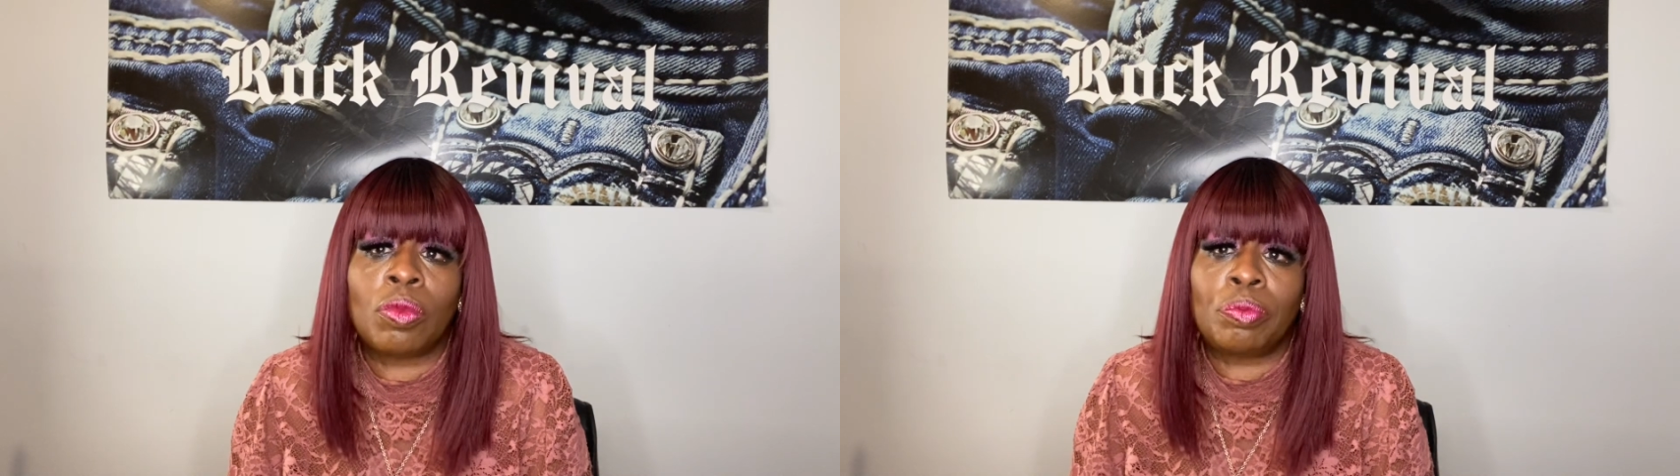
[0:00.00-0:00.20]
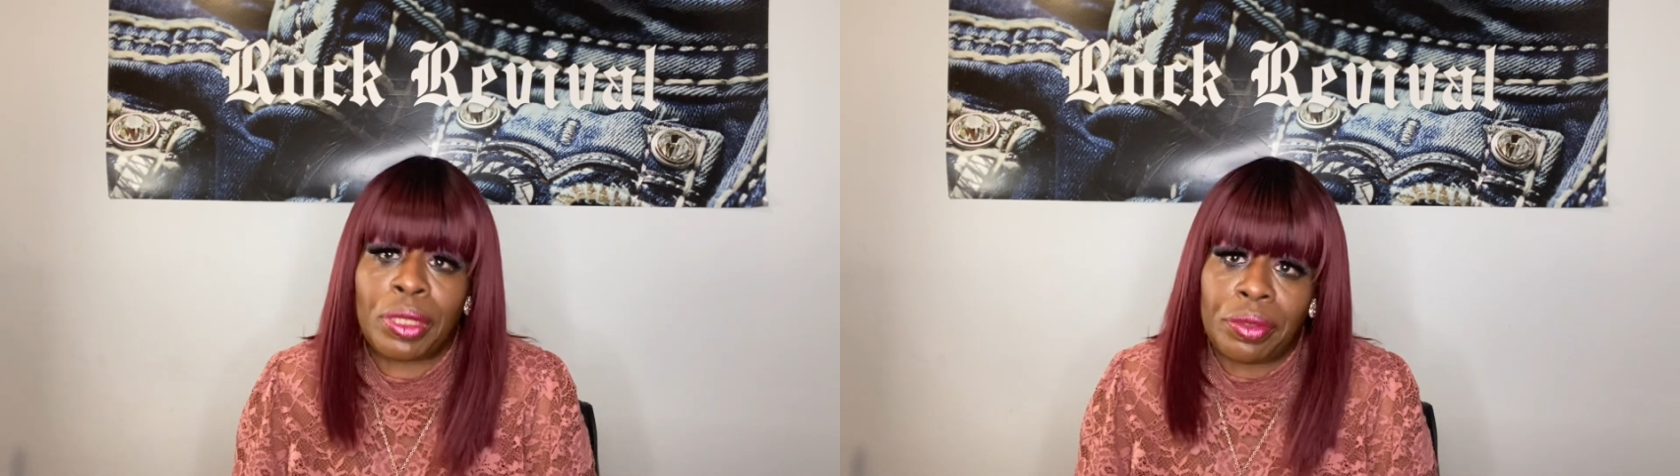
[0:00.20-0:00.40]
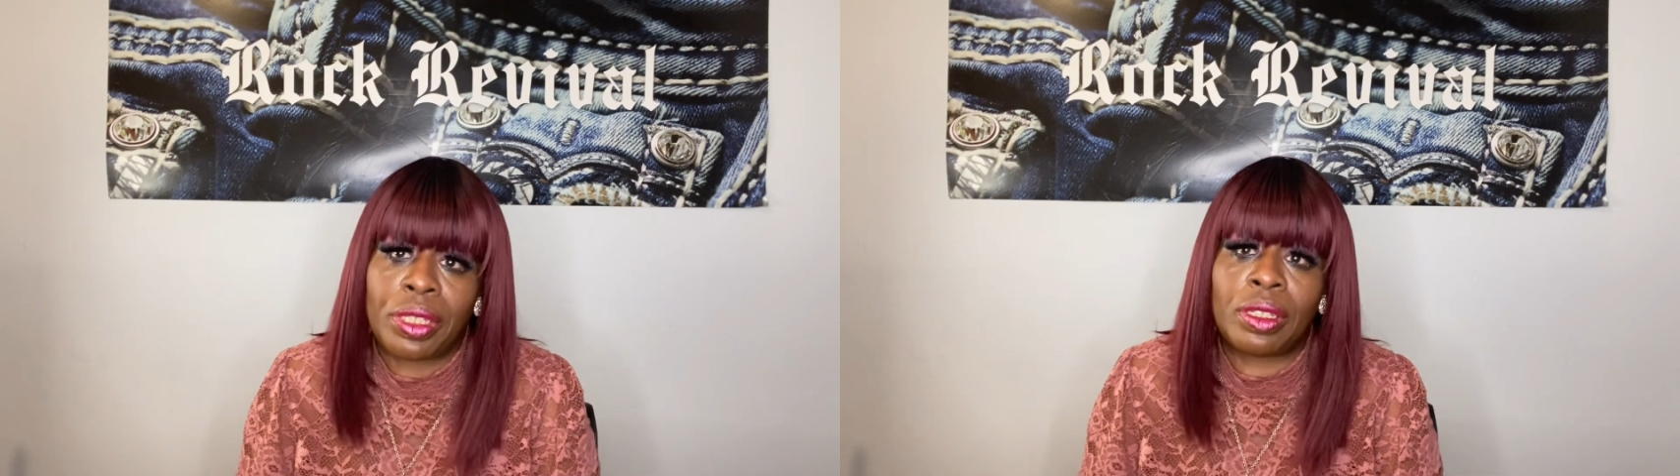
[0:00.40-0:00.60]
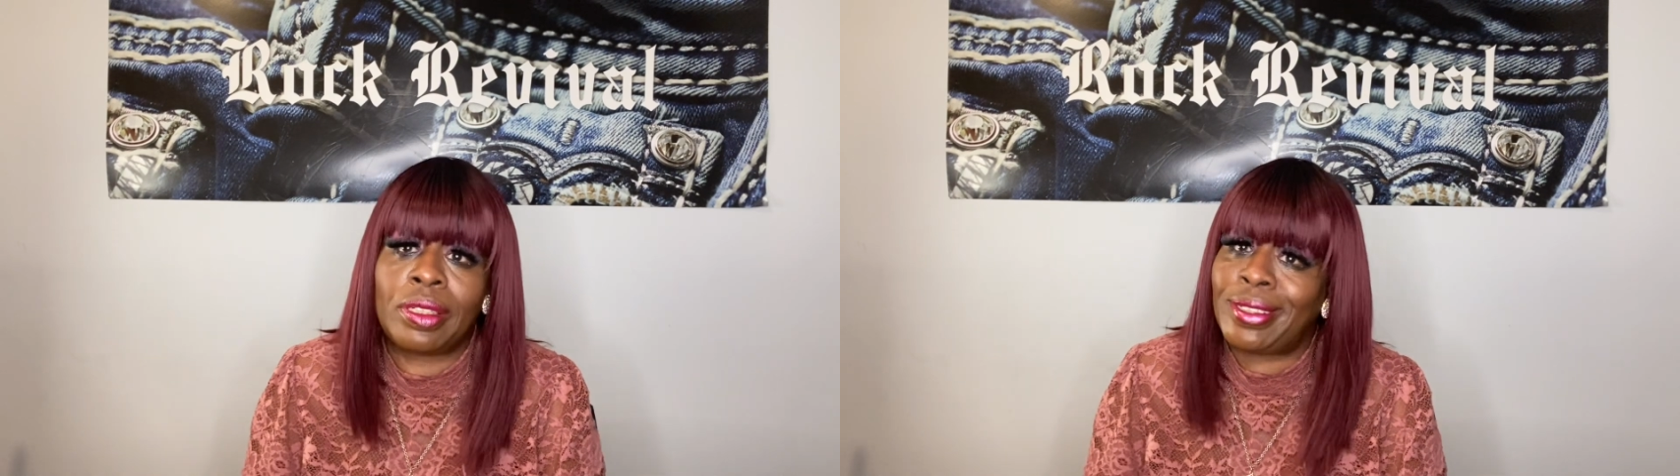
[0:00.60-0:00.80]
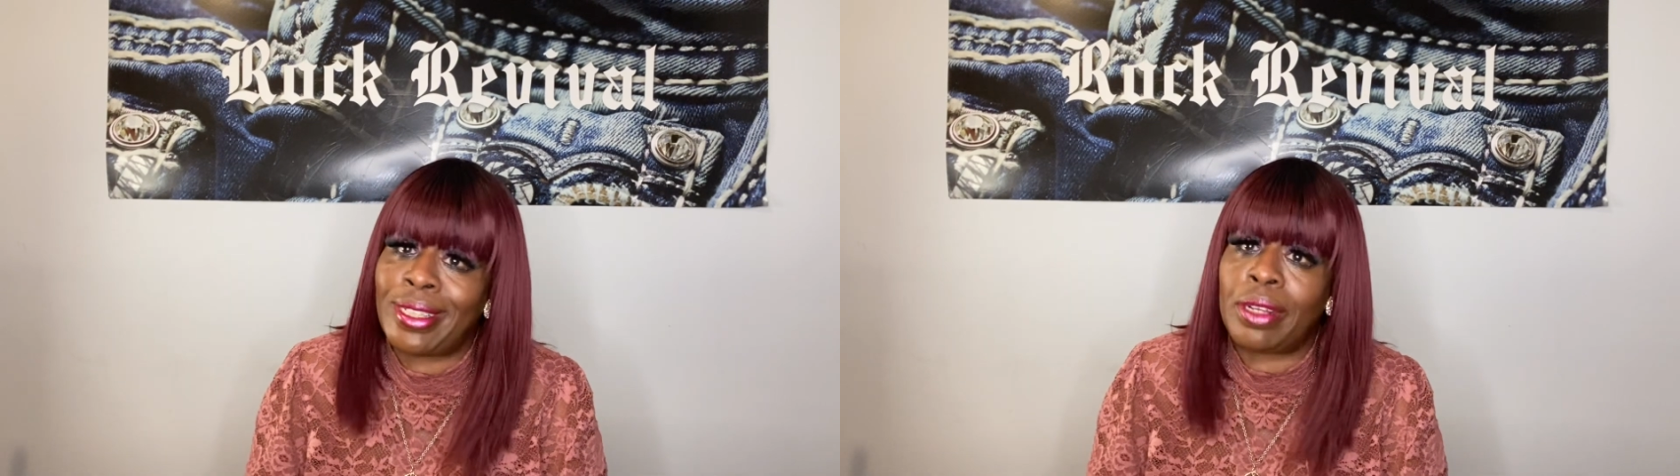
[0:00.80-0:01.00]
period.
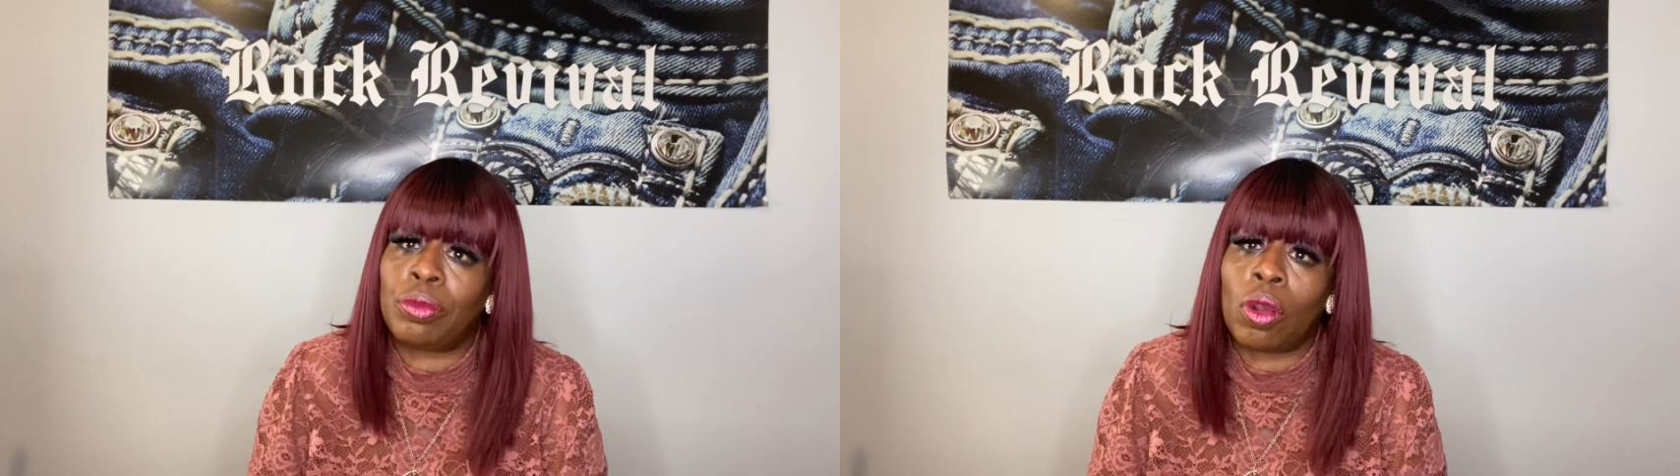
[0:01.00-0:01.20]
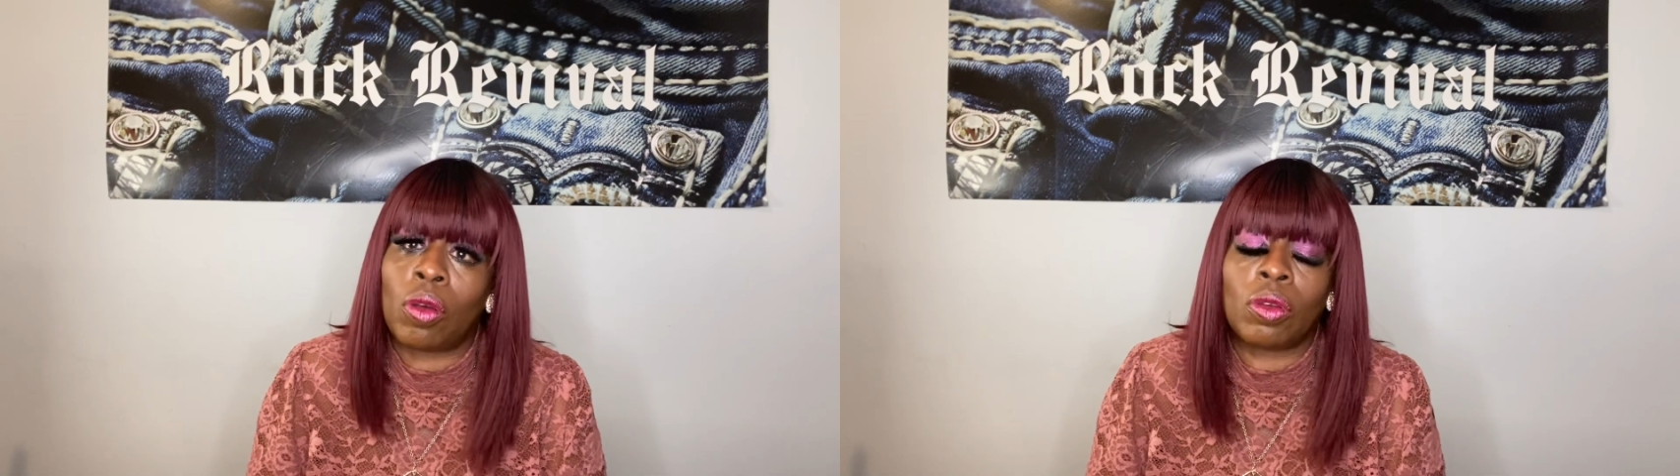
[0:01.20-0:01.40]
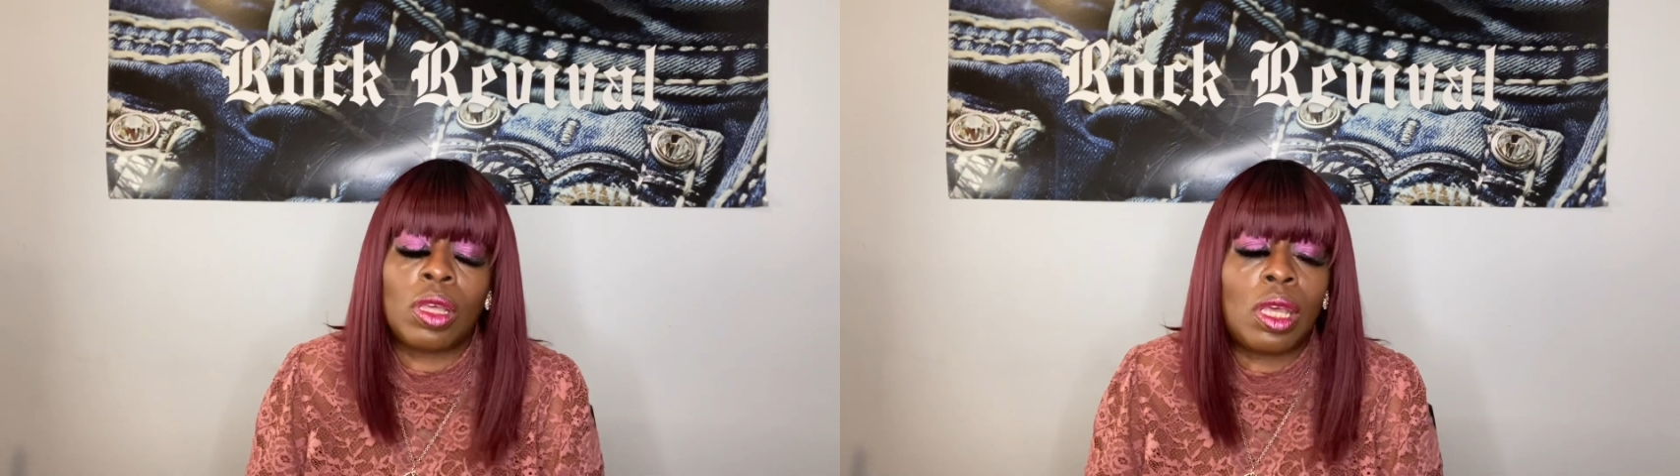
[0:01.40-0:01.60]
Dead wrong.